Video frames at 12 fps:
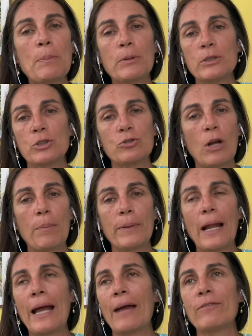people just drop
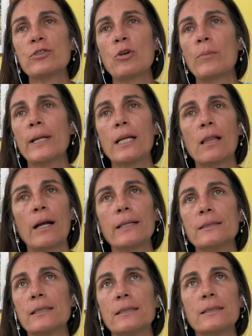it. I have so many
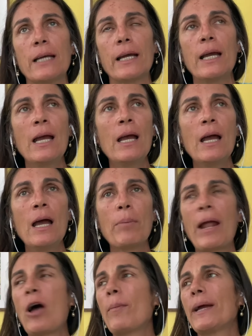clients that say,
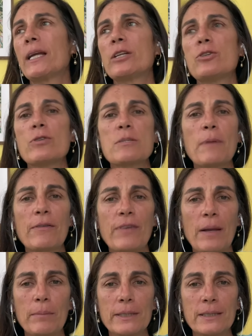but how am I going to do this? My
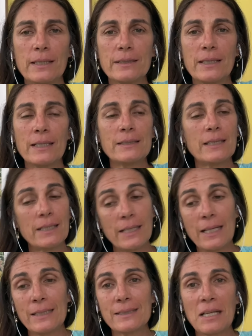family doesn't. I said,
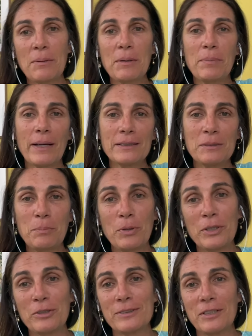again, it's coming back to
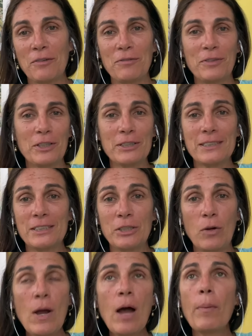putting yourself first,
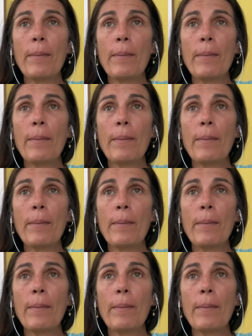you know.